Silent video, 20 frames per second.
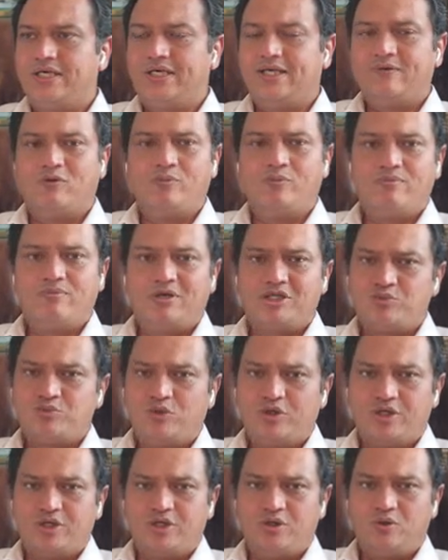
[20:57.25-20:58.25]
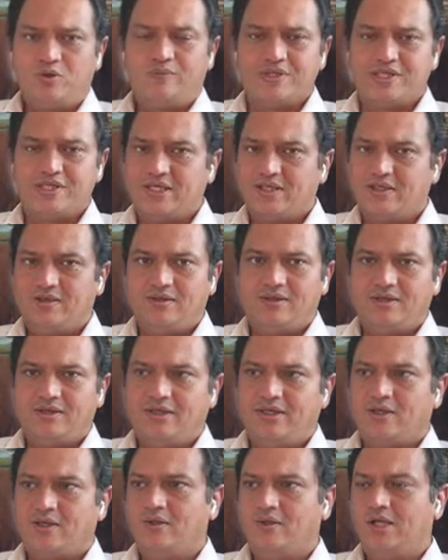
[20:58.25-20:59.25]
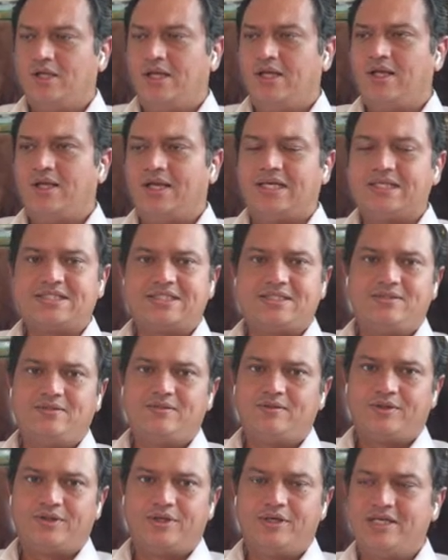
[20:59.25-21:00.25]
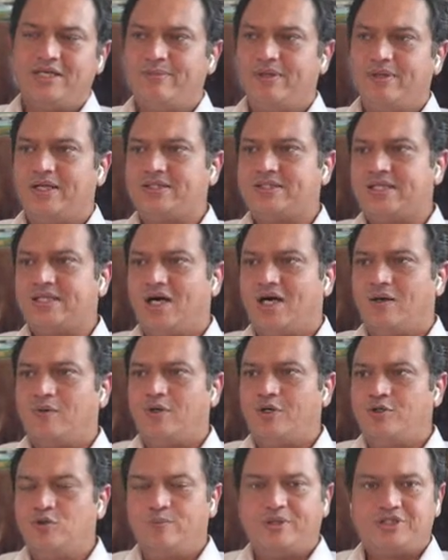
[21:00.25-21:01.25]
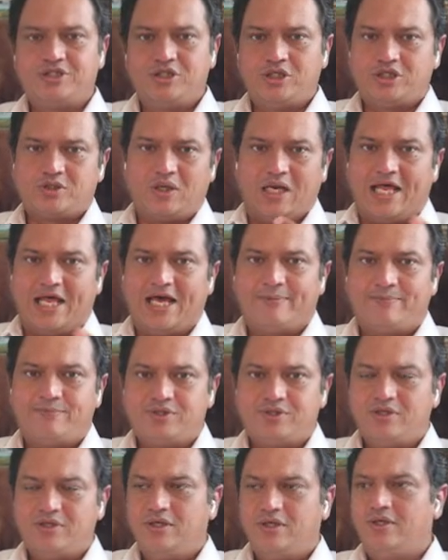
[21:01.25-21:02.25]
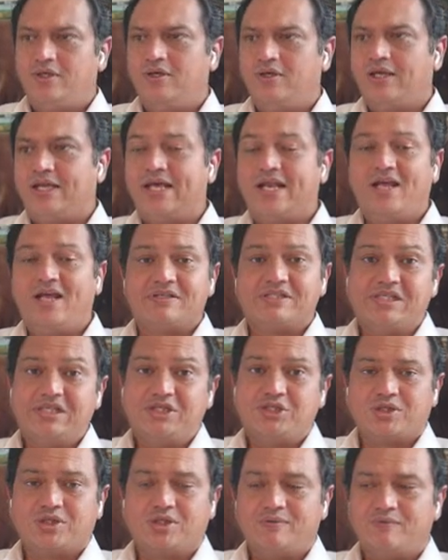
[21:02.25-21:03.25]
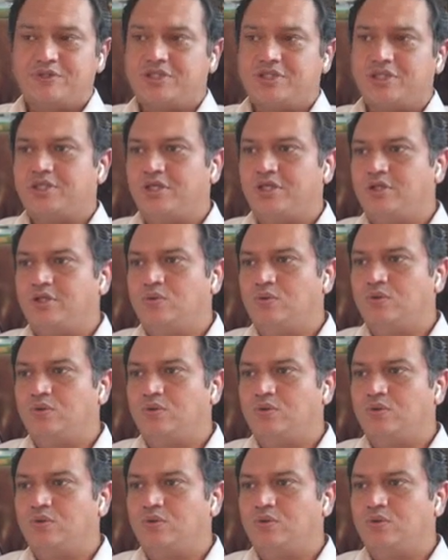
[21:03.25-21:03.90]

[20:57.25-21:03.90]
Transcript: It will be much more acute within, you know, last 30 minutes, an hour or two. Patient just collapse, can have a seizure with such an acute